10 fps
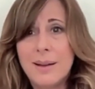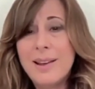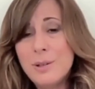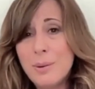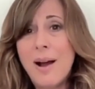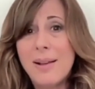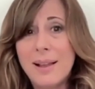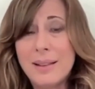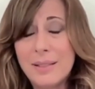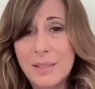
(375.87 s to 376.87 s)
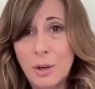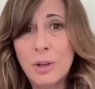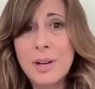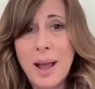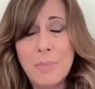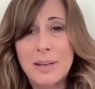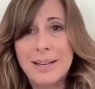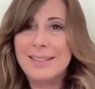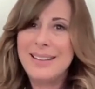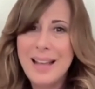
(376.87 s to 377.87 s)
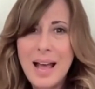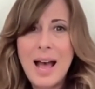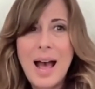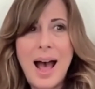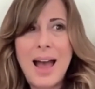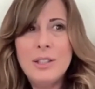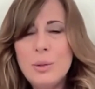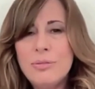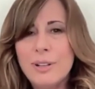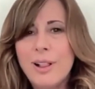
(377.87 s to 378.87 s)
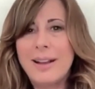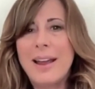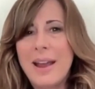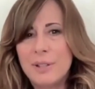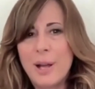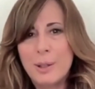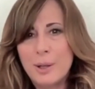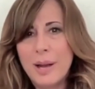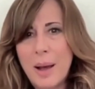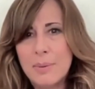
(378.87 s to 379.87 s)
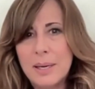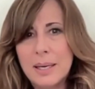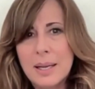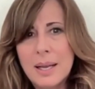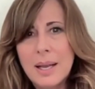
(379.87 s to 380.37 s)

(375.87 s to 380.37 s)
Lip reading: I do highlight the good happening, and I do feel like I have a lot of good happening.